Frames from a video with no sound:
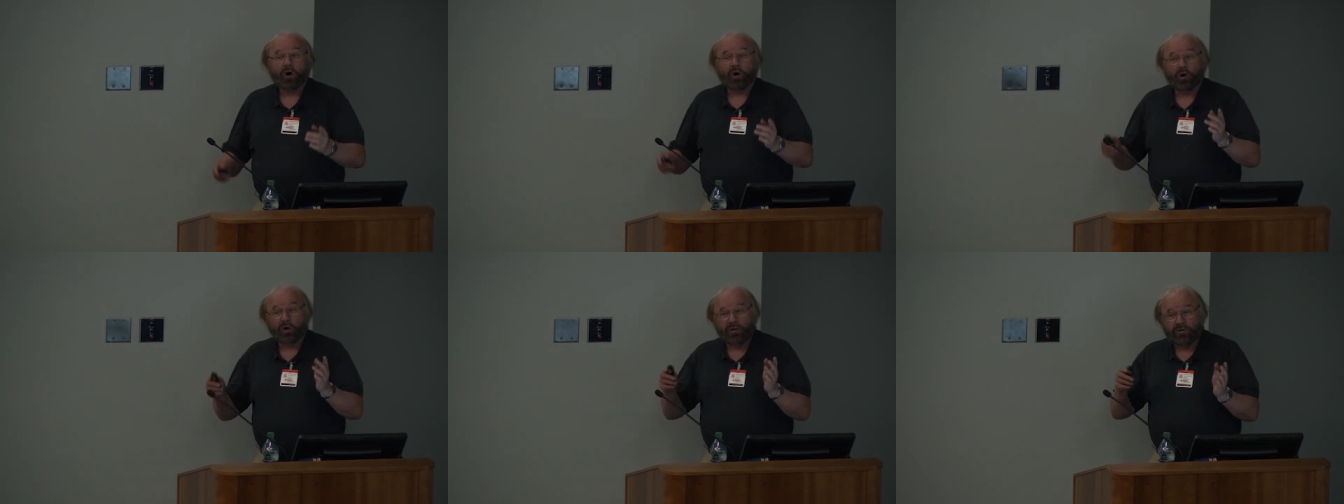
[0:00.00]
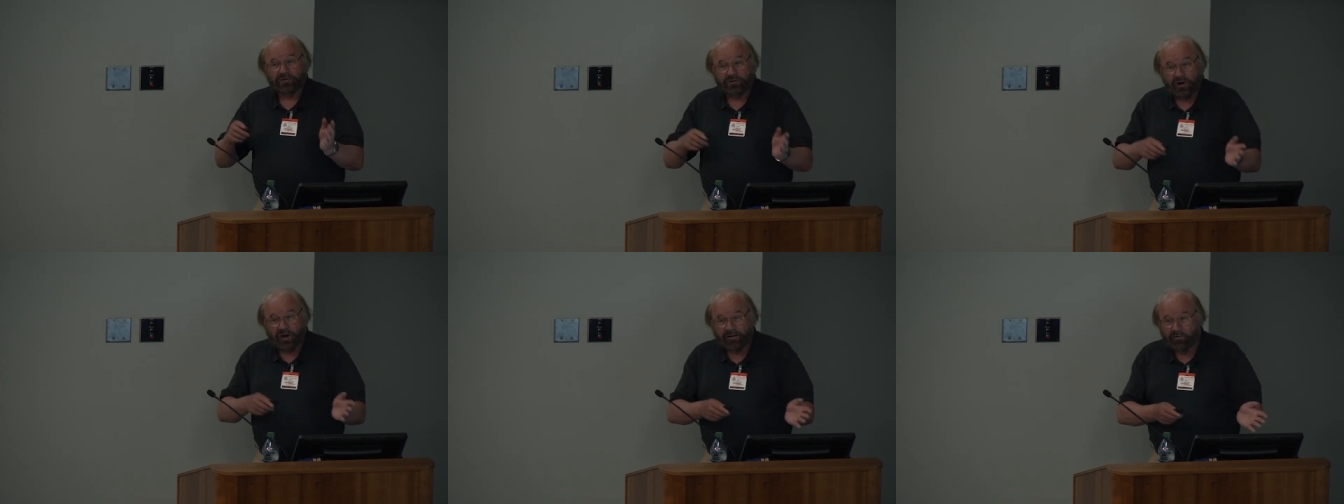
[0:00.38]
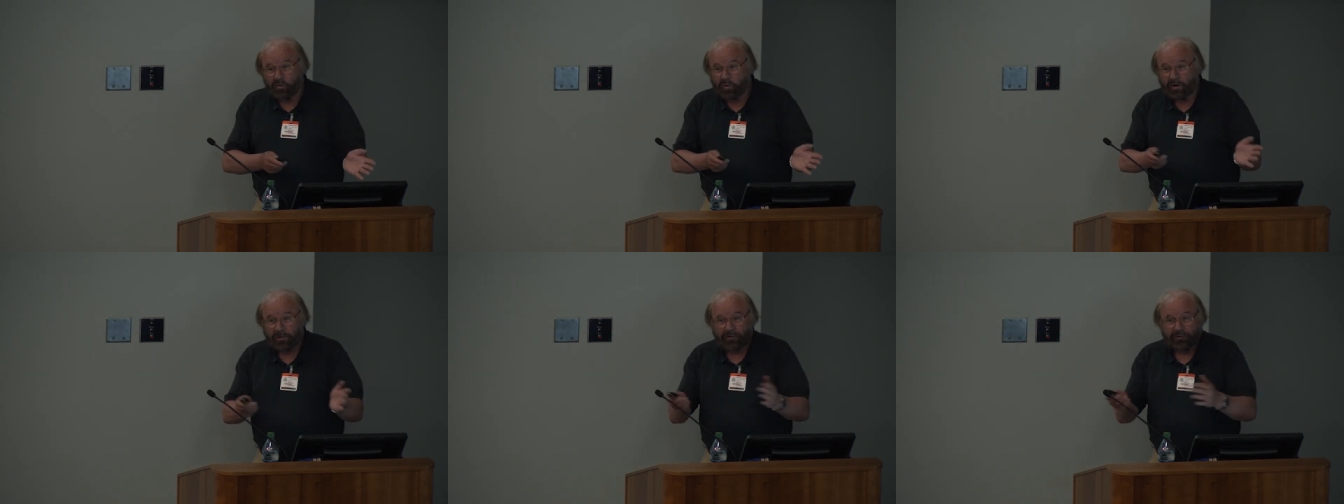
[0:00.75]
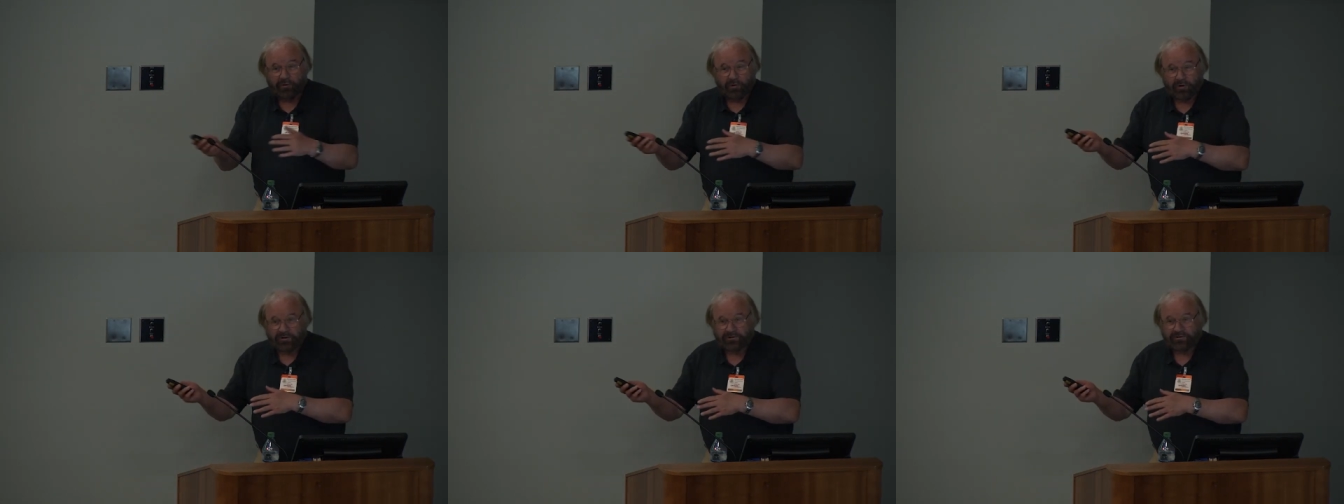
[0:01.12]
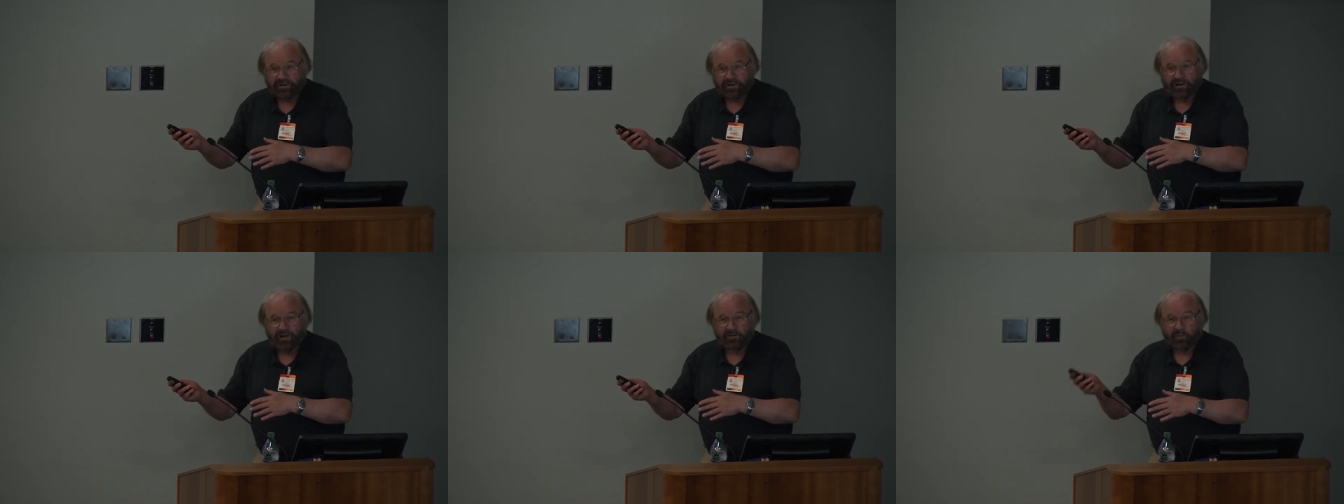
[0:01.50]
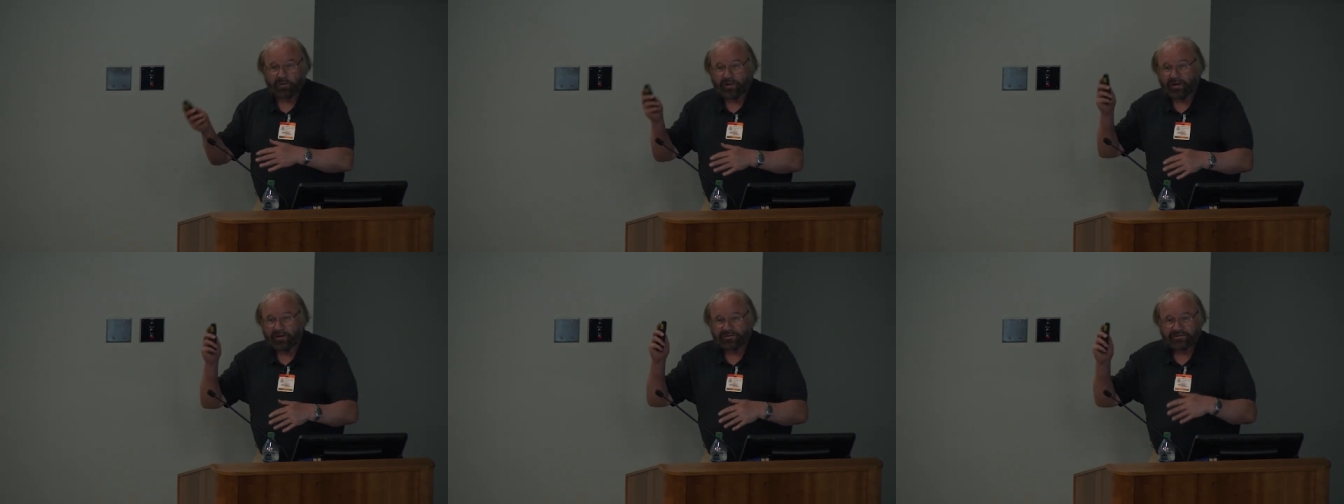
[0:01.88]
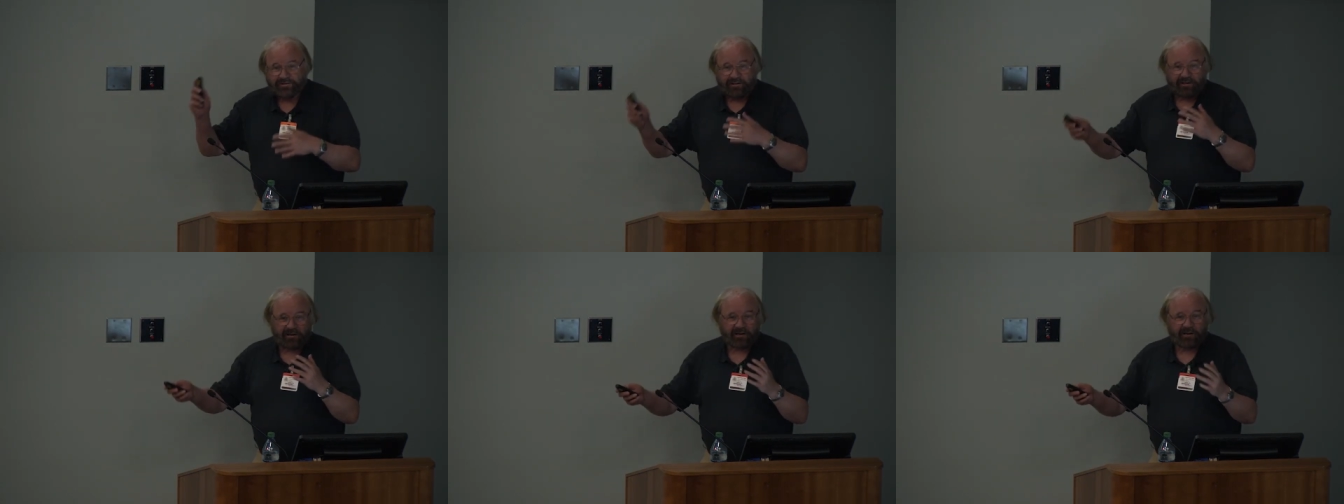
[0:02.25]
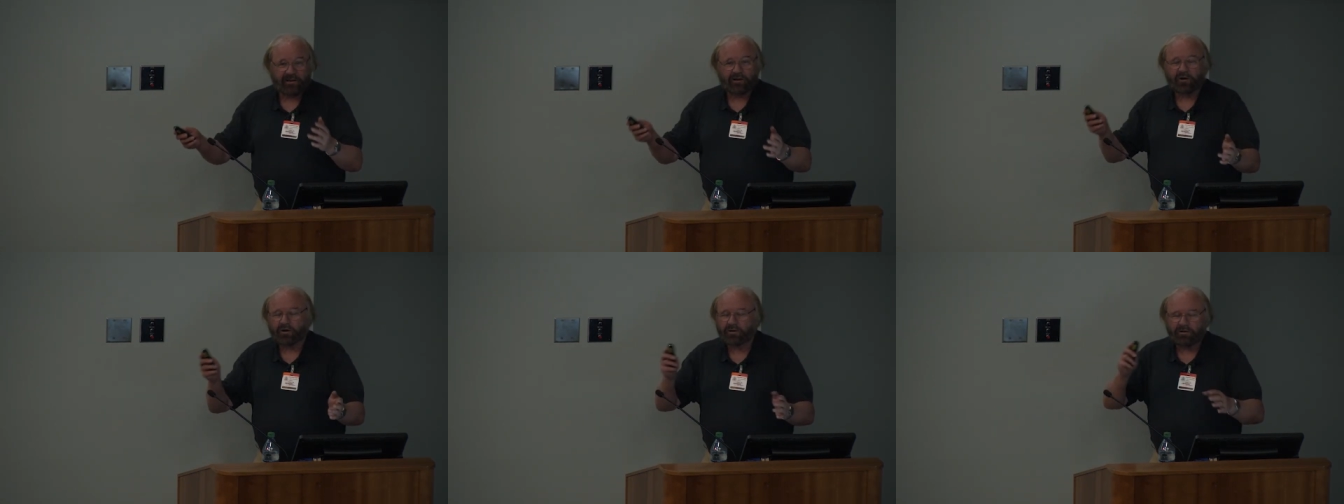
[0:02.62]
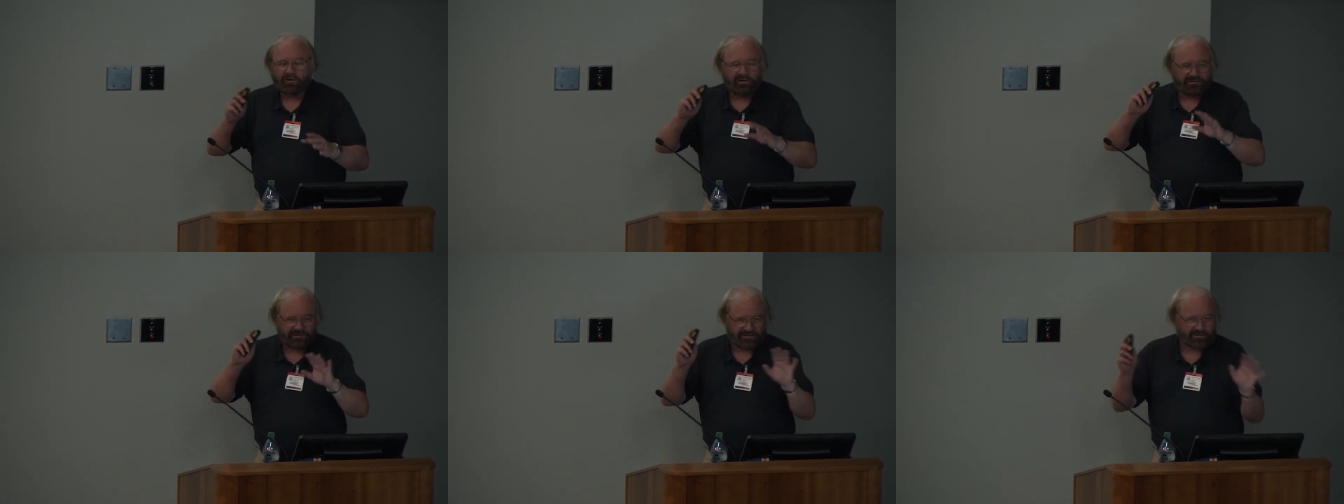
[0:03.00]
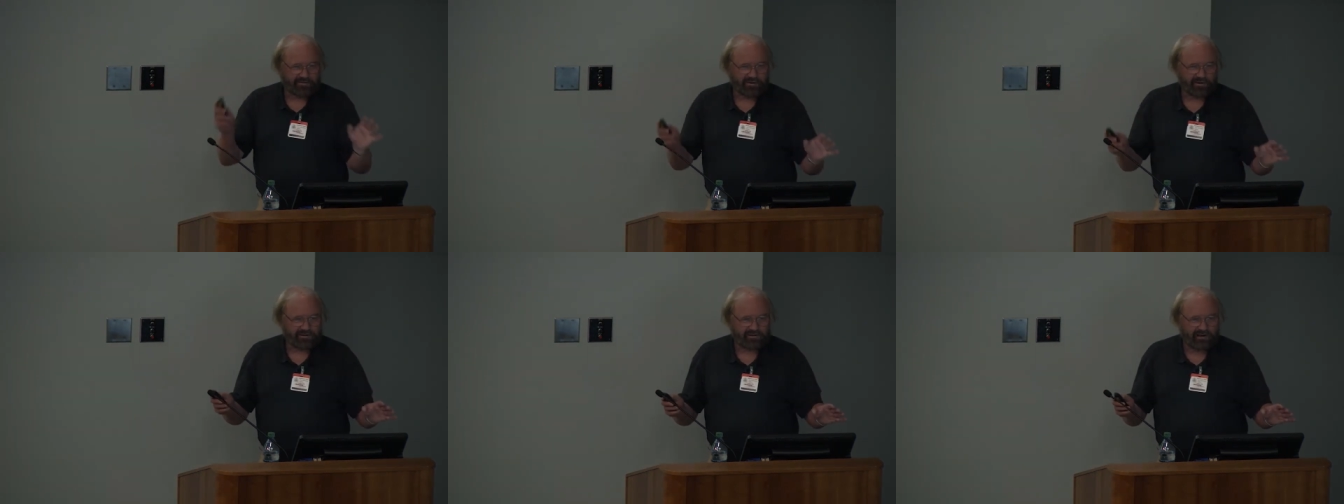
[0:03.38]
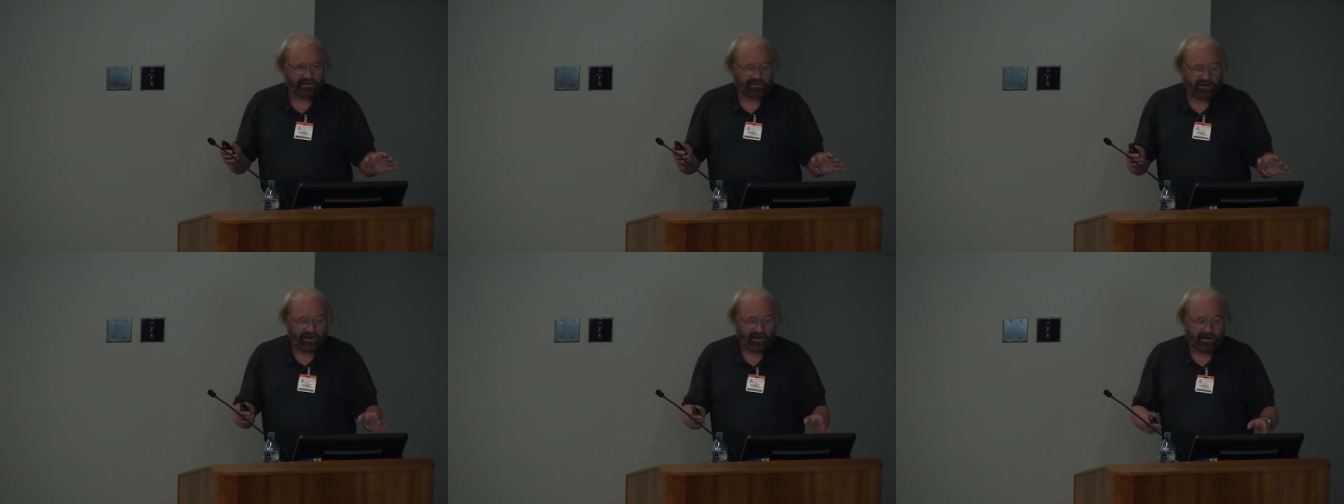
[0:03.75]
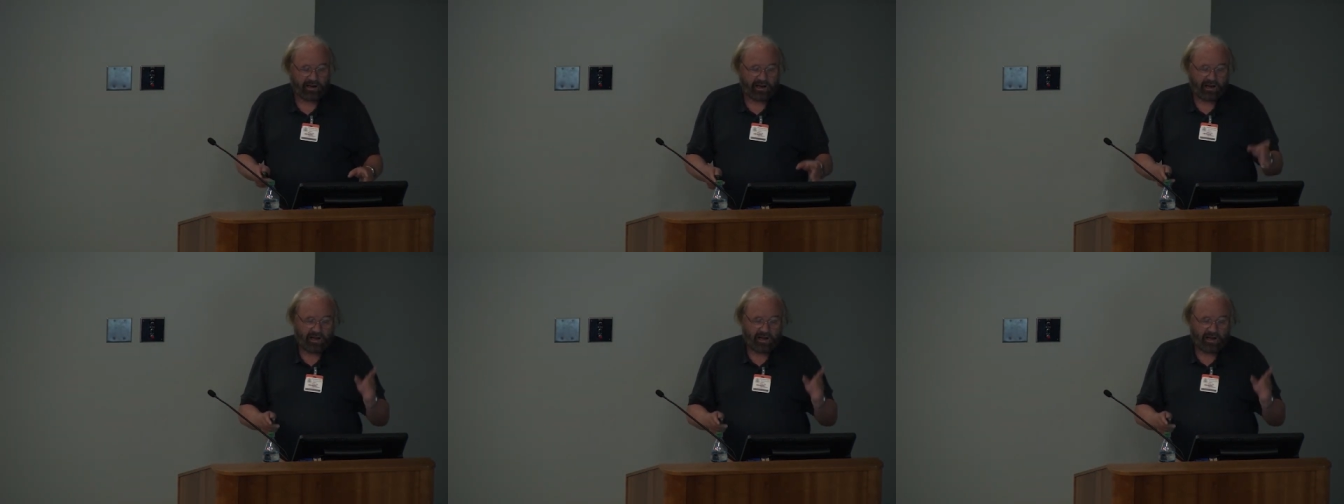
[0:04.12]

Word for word: or the driver went through a turn without signaling or all sorts of things like that.